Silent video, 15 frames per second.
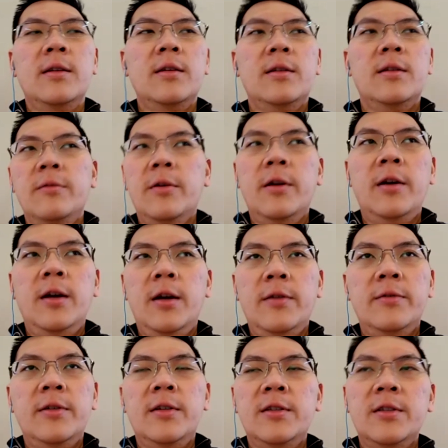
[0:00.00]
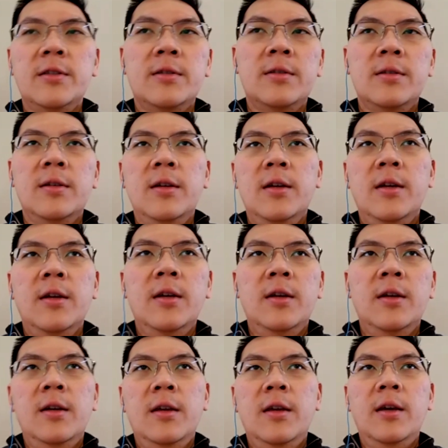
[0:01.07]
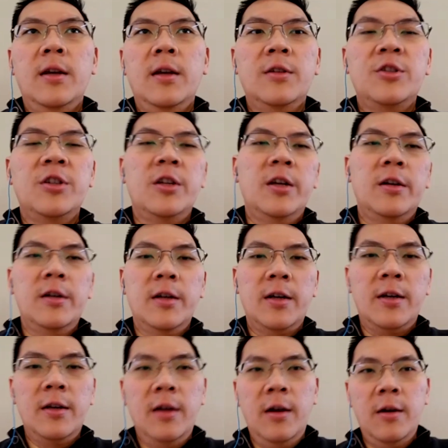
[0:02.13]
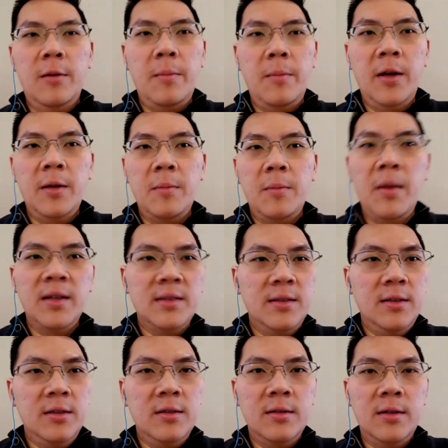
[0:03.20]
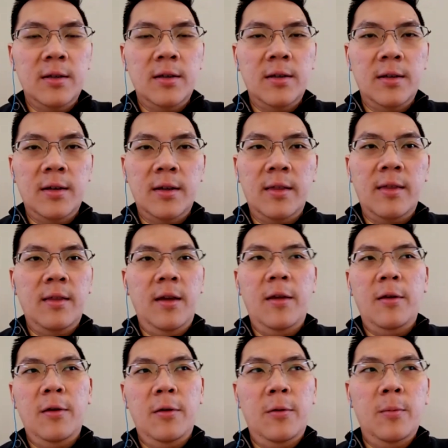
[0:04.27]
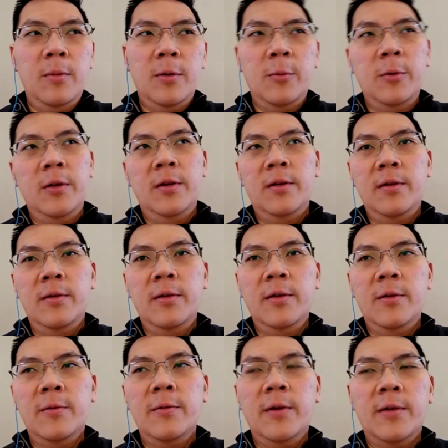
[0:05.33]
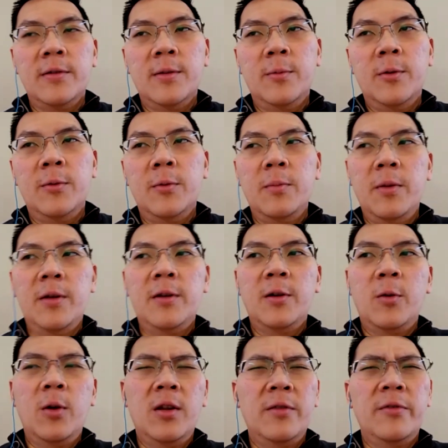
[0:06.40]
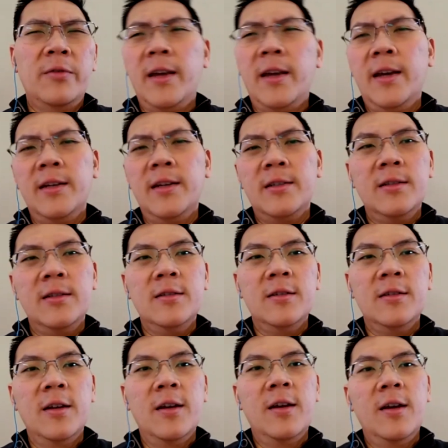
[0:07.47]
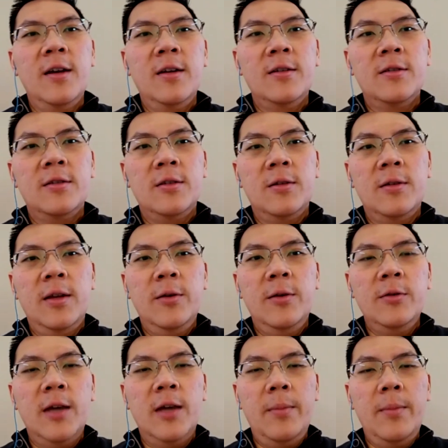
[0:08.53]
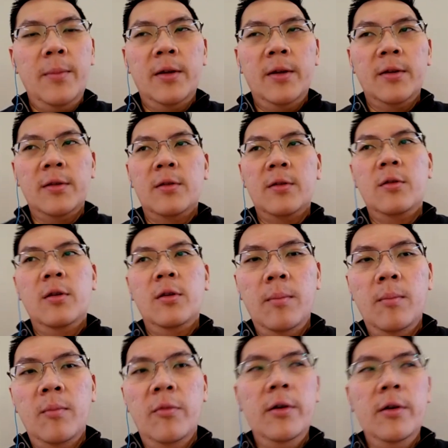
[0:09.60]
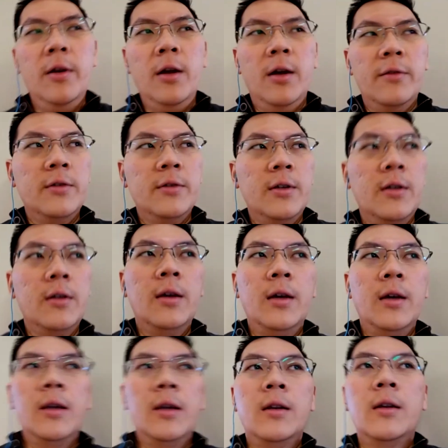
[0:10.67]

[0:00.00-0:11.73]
very often just get a generic automated message saying like, "Thank you, but we found someone with better qualifications." So that was happening very often and